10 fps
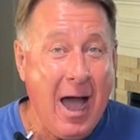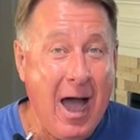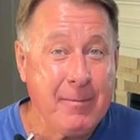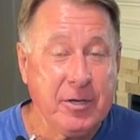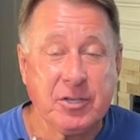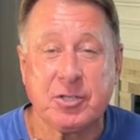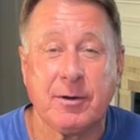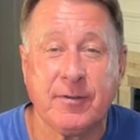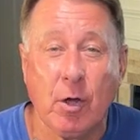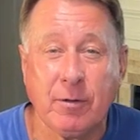I'm used to a
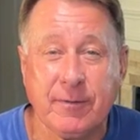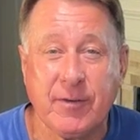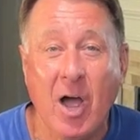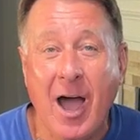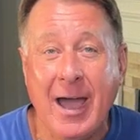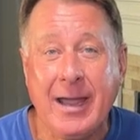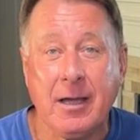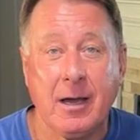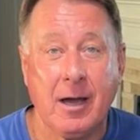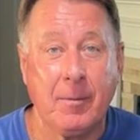float and fly
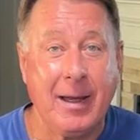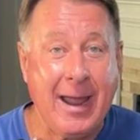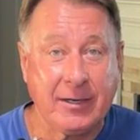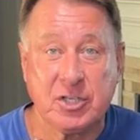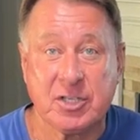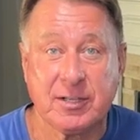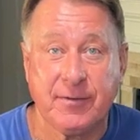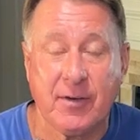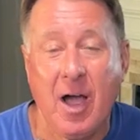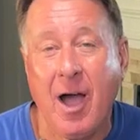and just a
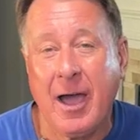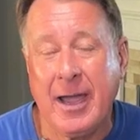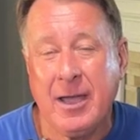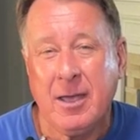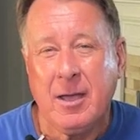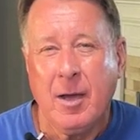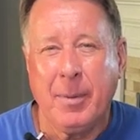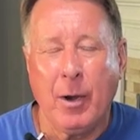fly, but I